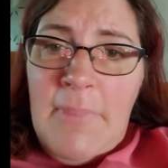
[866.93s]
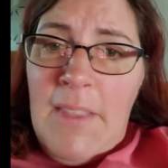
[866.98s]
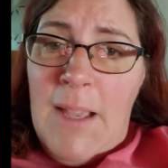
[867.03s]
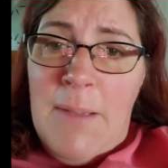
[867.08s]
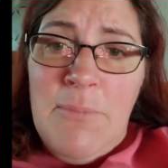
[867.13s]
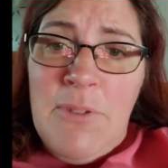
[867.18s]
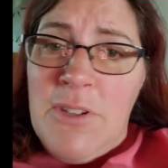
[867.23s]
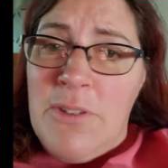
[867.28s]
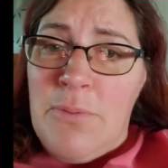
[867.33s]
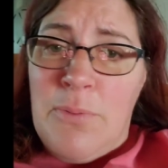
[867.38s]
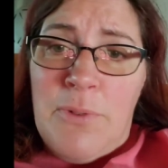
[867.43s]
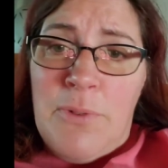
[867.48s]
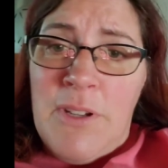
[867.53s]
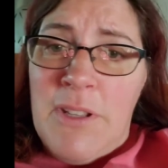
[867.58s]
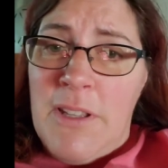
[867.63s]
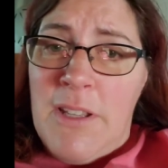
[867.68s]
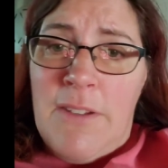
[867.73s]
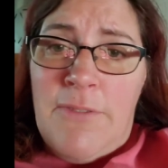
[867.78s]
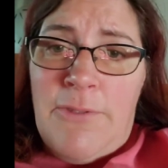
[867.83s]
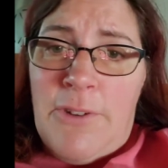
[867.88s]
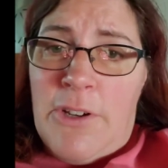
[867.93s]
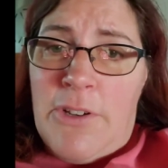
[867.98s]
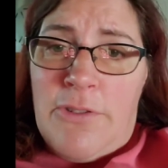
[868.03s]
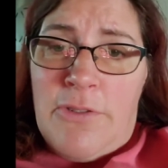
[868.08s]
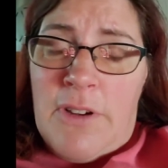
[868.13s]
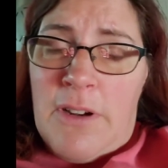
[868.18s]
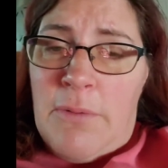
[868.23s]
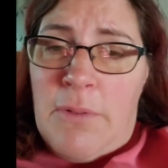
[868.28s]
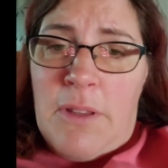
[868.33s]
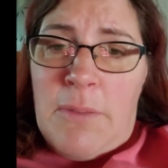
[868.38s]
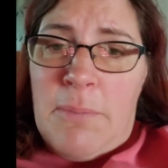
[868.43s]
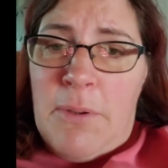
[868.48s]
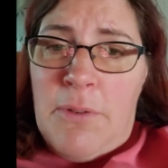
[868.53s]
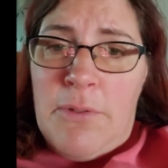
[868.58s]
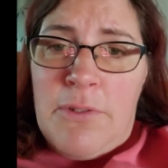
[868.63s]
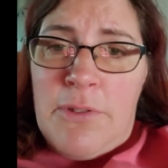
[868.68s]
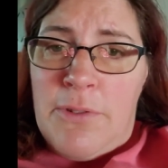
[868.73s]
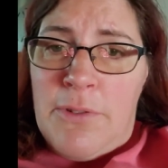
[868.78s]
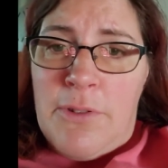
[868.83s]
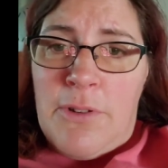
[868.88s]
I'm just really frustrated with the
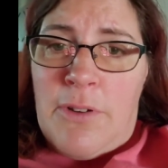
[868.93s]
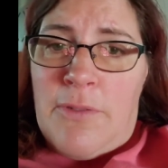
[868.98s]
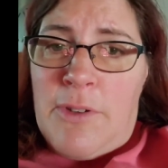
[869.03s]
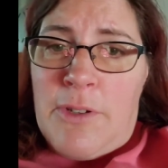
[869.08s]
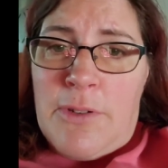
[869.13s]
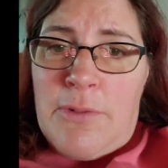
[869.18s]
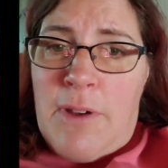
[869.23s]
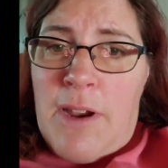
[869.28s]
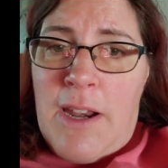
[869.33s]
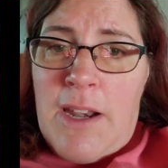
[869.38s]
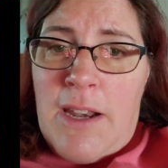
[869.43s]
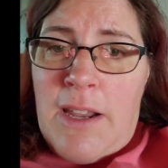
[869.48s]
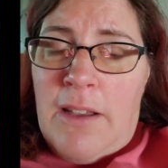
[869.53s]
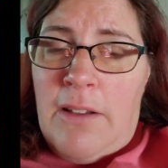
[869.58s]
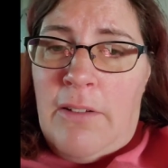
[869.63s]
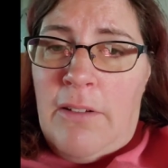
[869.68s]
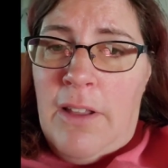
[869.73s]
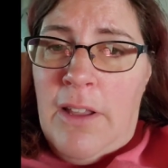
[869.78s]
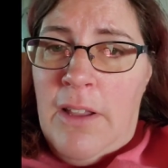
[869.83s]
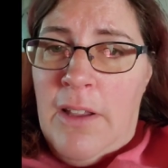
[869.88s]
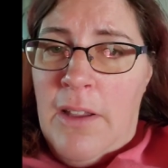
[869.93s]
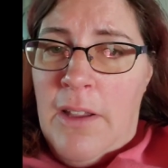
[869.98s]
Postal Service right now.